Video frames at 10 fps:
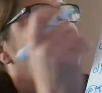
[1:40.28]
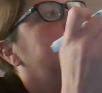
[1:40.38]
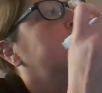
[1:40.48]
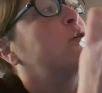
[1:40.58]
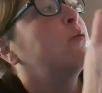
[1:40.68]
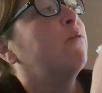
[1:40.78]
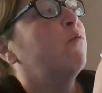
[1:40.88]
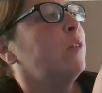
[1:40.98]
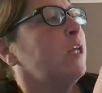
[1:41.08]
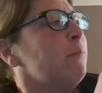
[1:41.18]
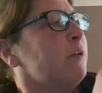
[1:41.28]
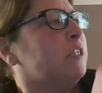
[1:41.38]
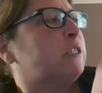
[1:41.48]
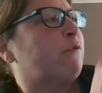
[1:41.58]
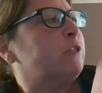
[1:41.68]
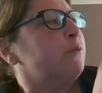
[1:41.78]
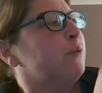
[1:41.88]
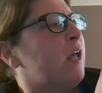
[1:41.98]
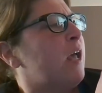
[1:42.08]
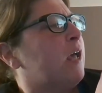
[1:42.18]
So if we think about this first
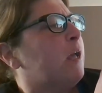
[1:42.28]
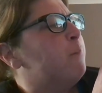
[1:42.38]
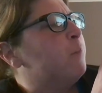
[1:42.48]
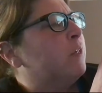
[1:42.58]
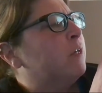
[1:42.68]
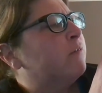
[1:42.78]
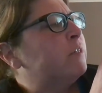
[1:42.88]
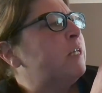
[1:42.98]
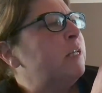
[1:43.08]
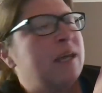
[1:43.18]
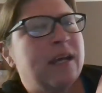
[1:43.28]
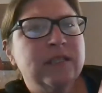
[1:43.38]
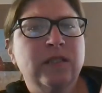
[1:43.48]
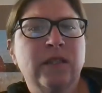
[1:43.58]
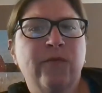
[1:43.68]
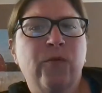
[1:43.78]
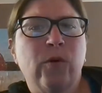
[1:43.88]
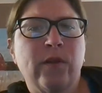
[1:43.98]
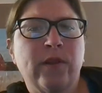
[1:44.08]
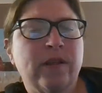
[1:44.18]
one, A, if I take x to the
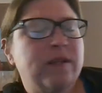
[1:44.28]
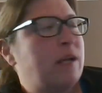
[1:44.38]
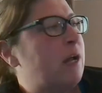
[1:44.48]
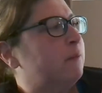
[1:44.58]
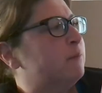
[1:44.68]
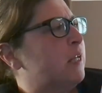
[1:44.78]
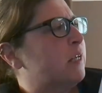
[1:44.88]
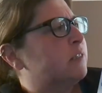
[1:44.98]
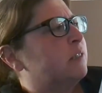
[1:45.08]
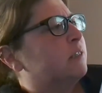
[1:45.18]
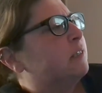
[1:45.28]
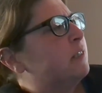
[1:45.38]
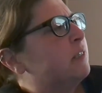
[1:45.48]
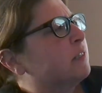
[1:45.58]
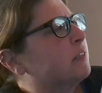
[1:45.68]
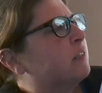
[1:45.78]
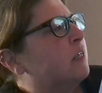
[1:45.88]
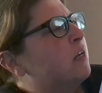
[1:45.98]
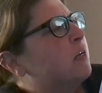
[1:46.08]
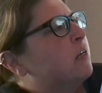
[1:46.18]
4th times x to the 6th,
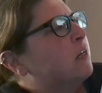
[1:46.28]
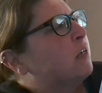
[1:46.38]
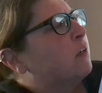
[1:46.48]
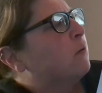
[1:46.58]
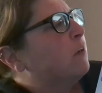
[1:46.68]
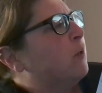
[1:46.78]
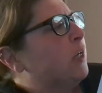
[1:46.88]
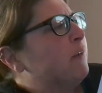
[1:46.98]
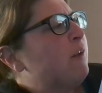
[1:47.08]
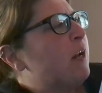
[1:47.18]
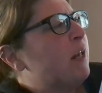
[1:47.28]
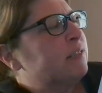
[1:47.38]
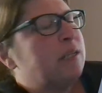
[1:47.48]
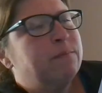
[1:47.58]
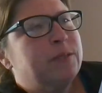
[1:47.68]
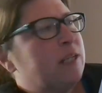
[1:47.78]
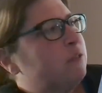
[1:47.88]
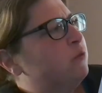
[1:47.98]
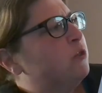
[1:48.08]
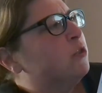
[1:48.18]
I've got x times
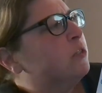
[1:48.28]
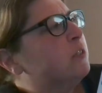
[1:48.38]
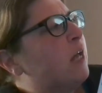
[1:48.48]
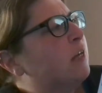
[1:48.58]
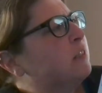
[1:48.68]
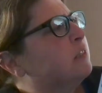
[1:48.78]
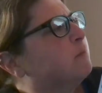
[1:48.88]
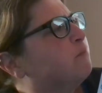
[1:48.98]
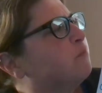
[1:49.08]
x, which is just x,